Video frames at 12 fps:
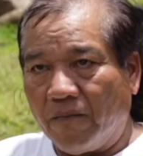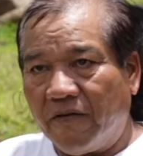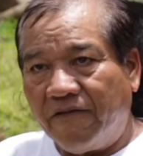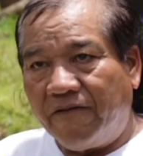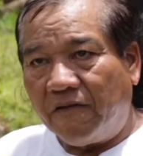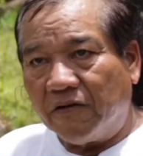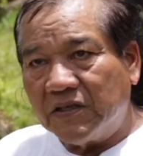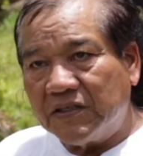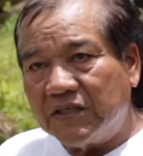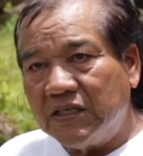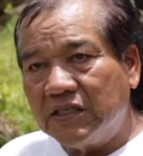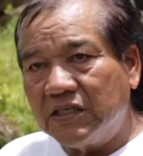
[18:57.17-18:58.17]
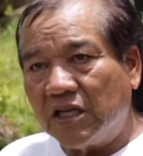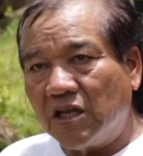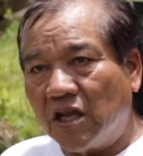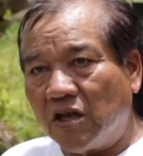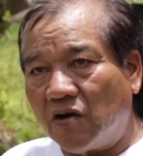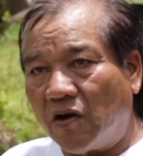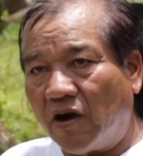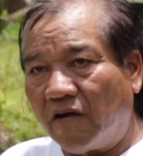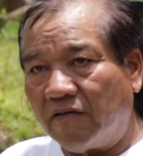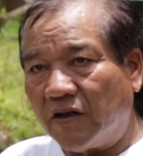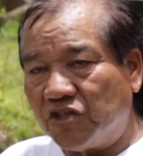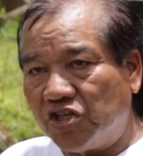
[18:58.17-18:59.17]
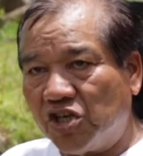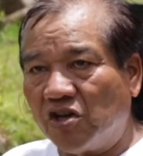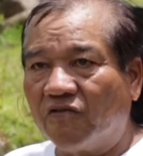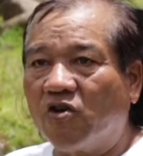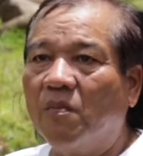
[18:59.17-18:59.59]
before this season and then you have a chain of